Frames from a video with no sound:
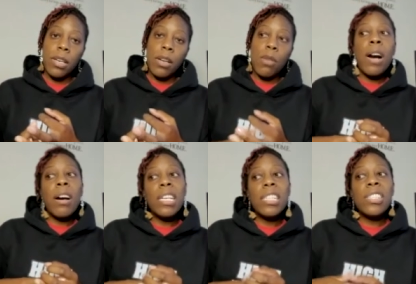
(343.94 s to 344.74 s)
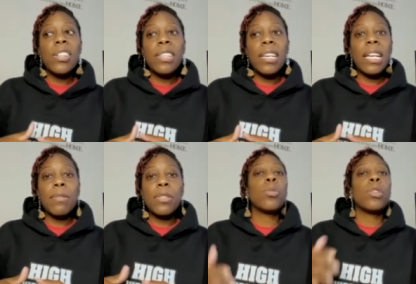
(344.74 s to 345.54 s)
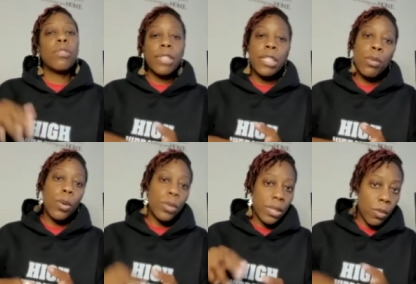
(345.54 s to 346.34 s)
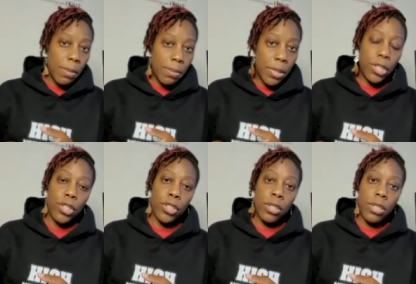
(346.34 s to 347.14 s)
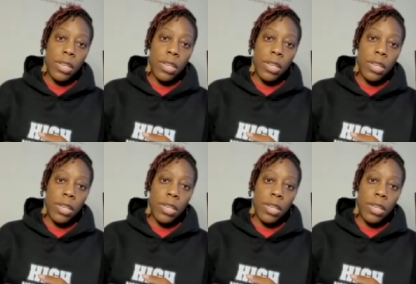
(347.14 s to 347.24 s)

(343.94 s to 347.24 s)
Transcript: Well, it turned out I was doing three quotes in one picture